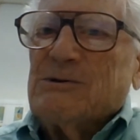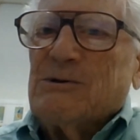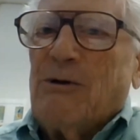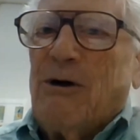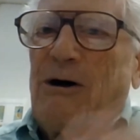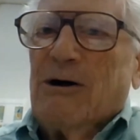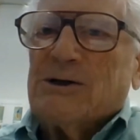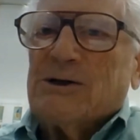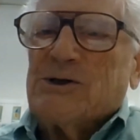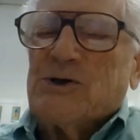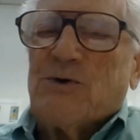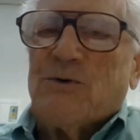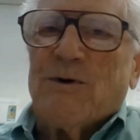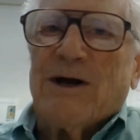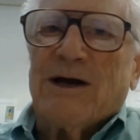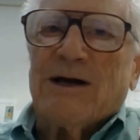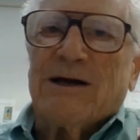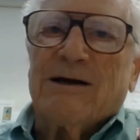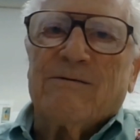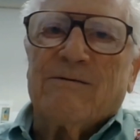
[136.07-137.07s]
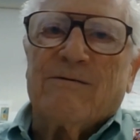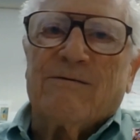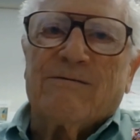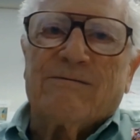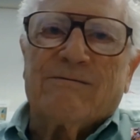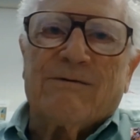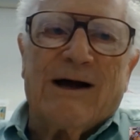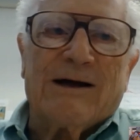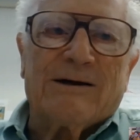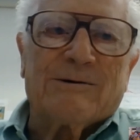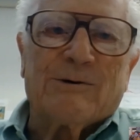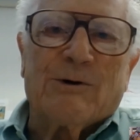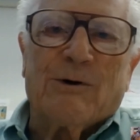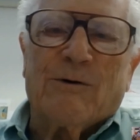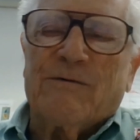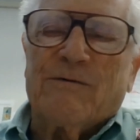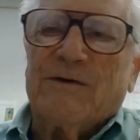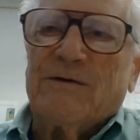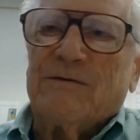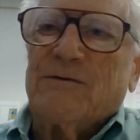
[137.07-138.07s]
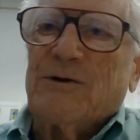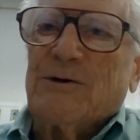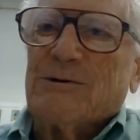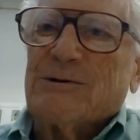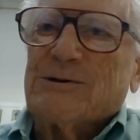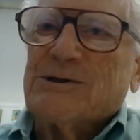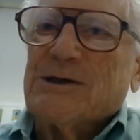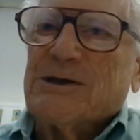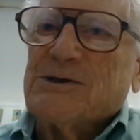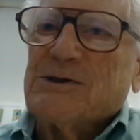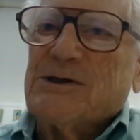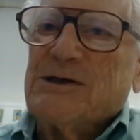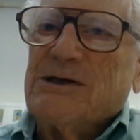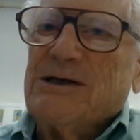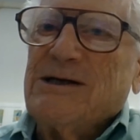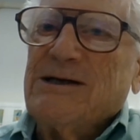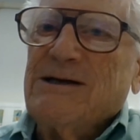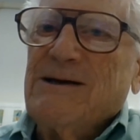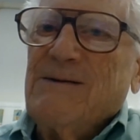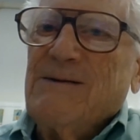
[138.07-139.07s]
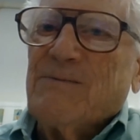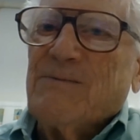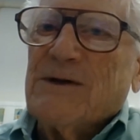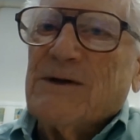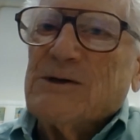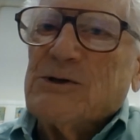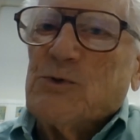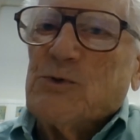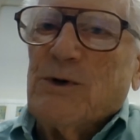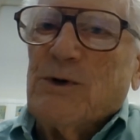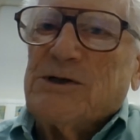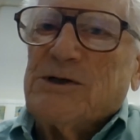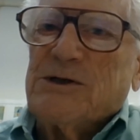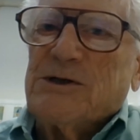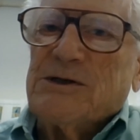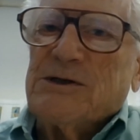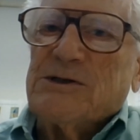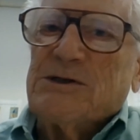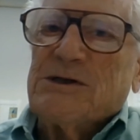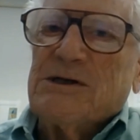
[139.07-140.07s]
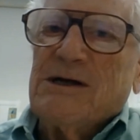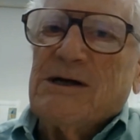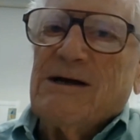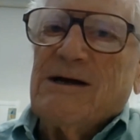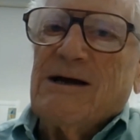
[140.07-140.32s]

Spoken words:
long string of, 50 or 60 switches